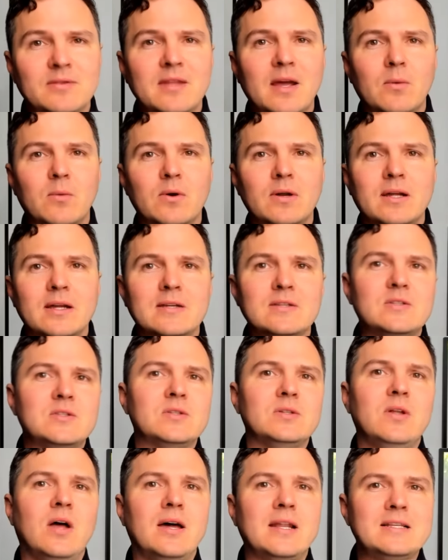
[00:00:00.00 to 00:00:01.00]
Network is
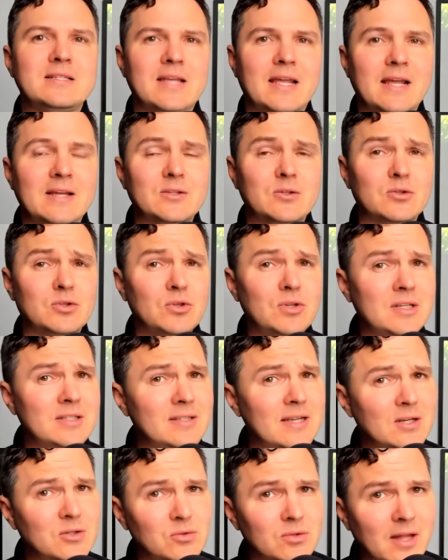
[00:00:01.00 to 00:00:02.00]
Solana's answer to
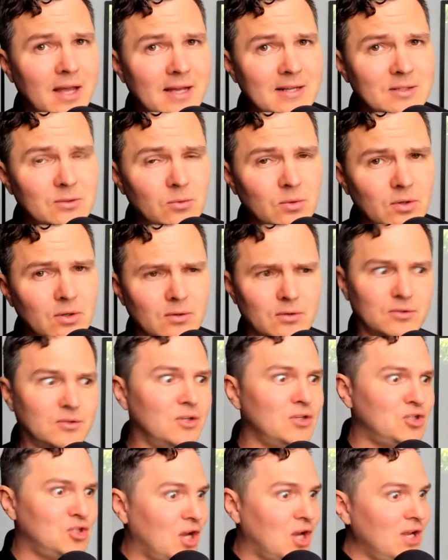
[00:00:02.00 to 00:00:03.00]
decentralized oracles, the
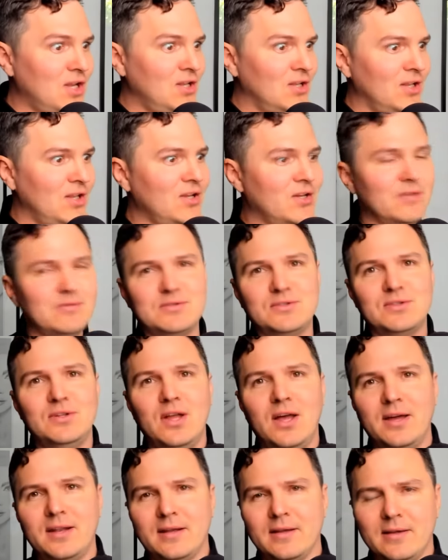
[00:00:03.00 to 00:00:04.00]
chain link of
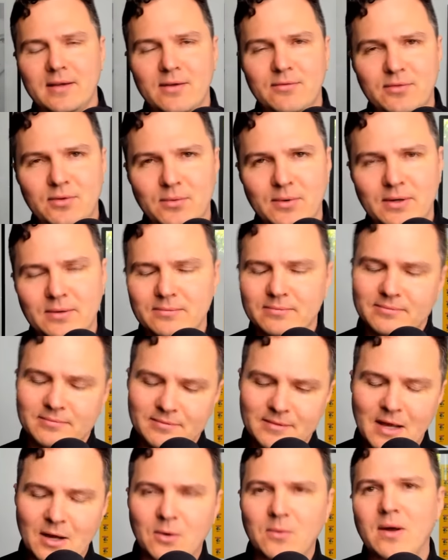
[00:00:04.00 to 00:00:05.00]
Solana, if you will.
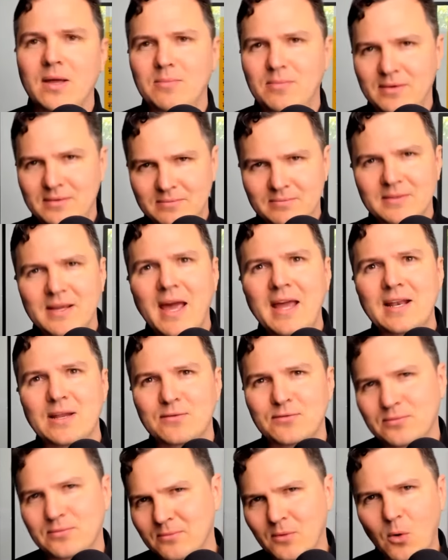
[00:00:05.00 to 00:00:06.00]
Not quite, but kind
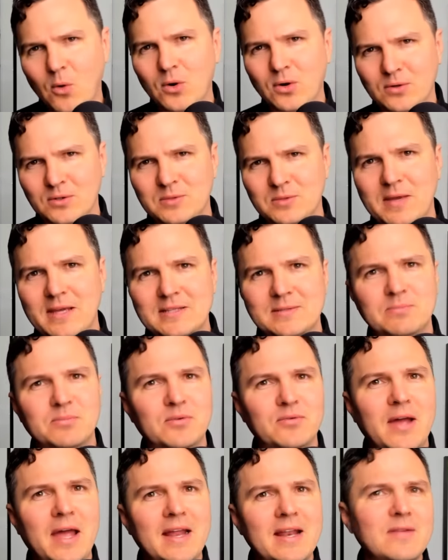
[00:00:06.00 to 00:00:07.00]
of oracle space,
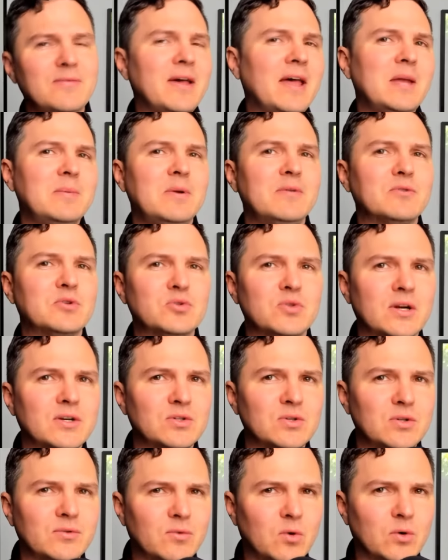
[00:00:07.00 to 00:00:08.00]
providing valuable
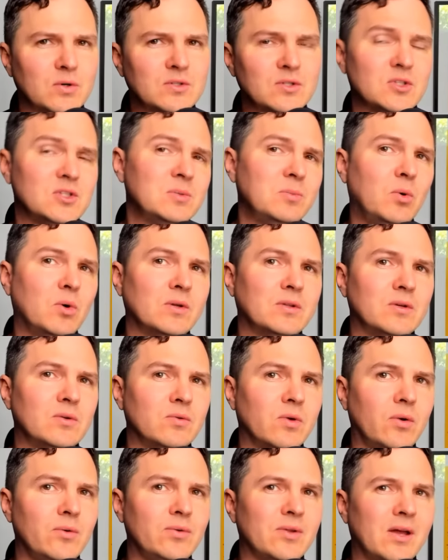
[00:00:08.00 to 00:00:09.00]
infrastructure, of course, to support the
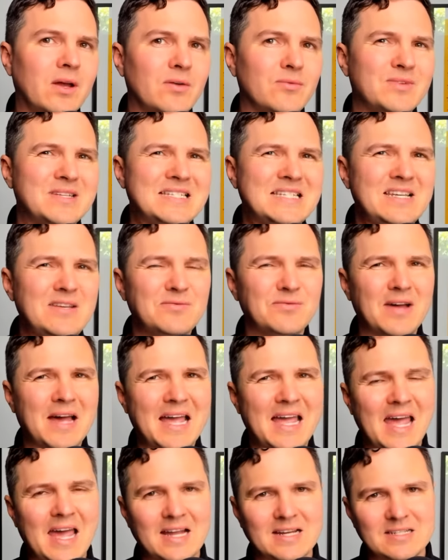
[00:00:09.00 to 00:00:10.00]
growth of DeFi
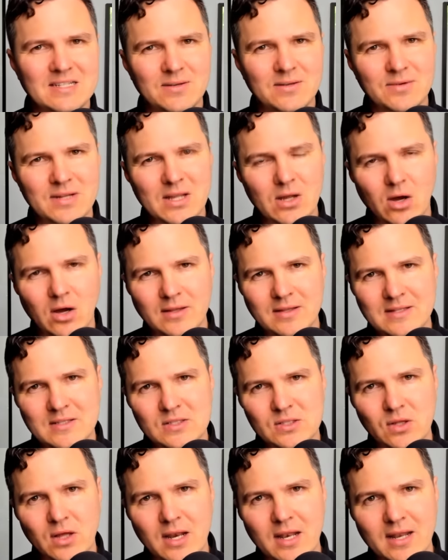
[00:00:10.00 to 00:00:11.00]
activity on the
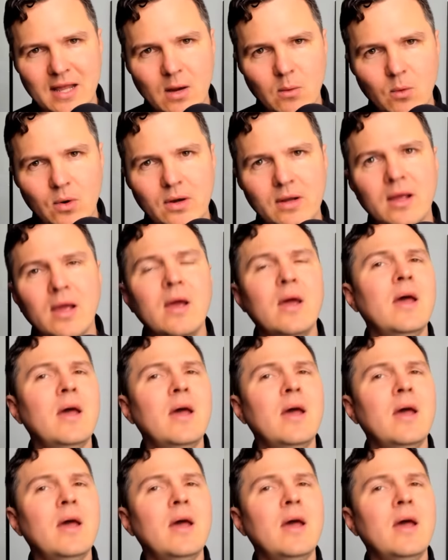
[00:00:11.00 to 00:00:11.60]
Solana network.